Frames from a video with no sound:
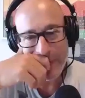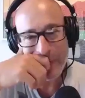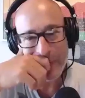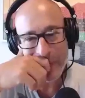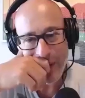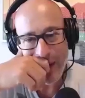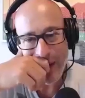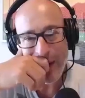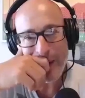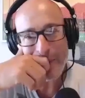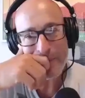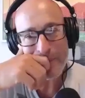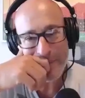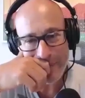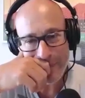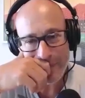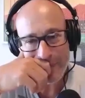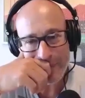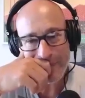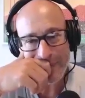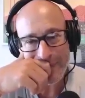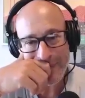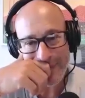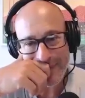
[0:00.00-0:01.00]
be, I'm
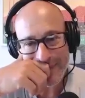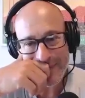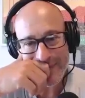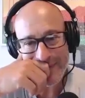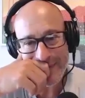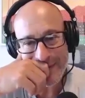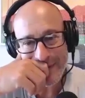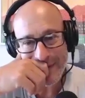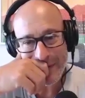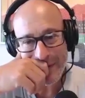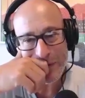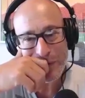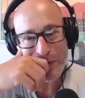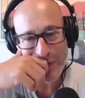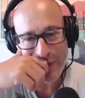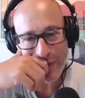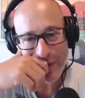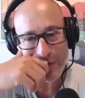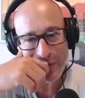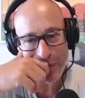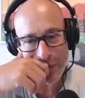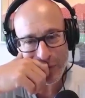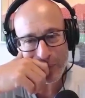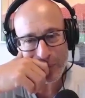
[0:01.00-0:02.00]
curious. Are you
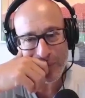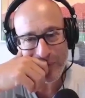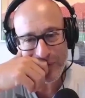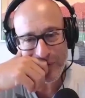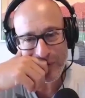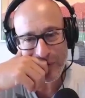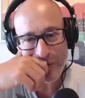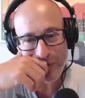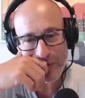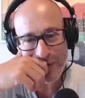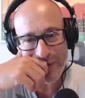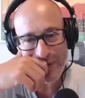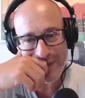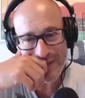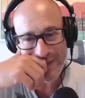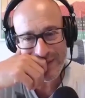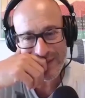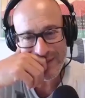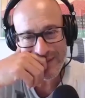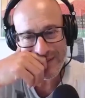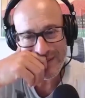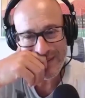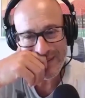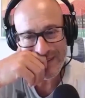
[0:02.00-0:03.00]
a little bit
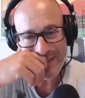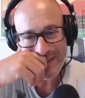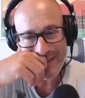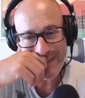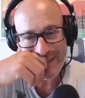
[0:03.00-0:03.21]
curious?